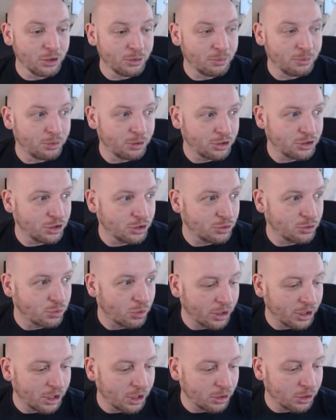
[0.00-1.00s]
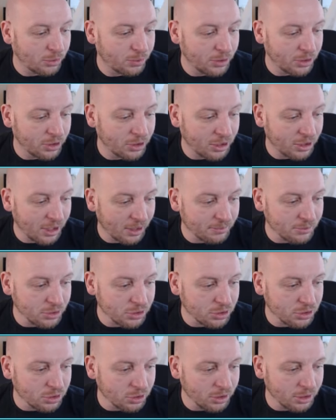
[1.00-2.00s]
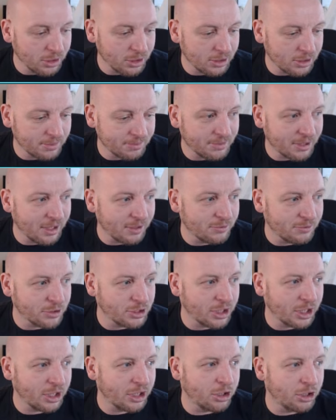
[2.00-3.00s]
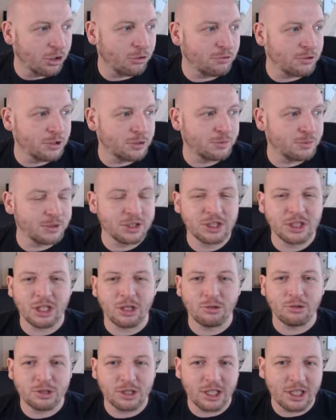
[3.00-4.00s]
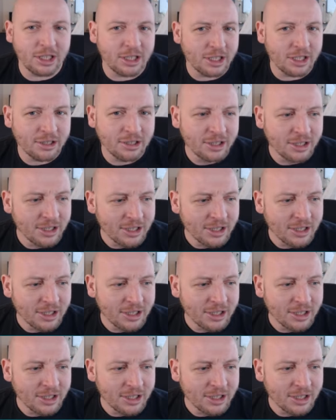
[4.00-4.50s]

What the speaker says: put us 1-0 up early. I'm just going to give us an encouragement shout here.